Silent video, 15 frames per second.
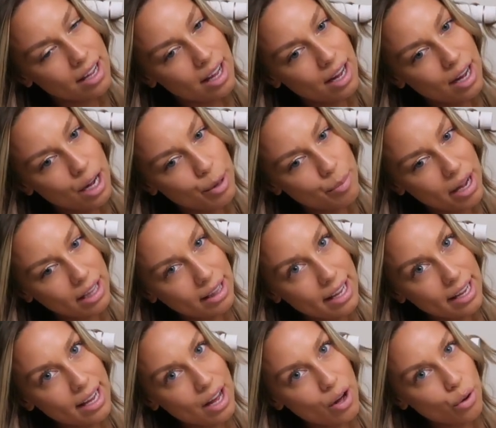um, I
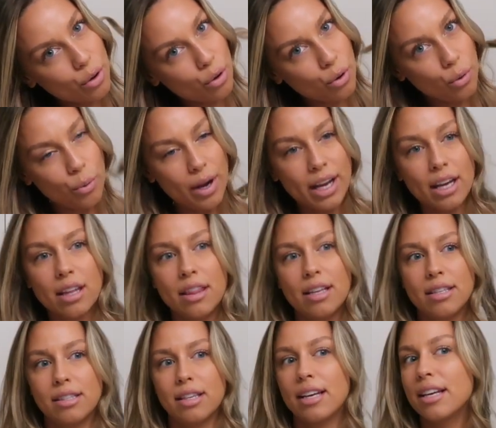like how quick
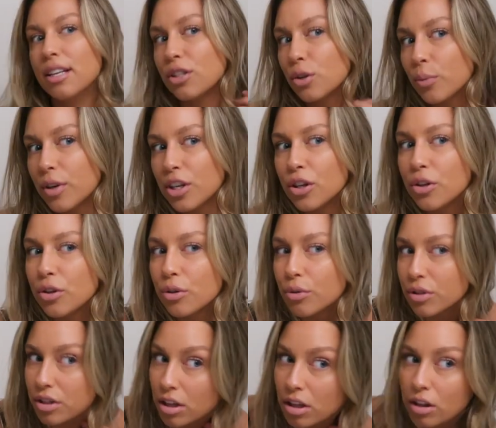this is when you use the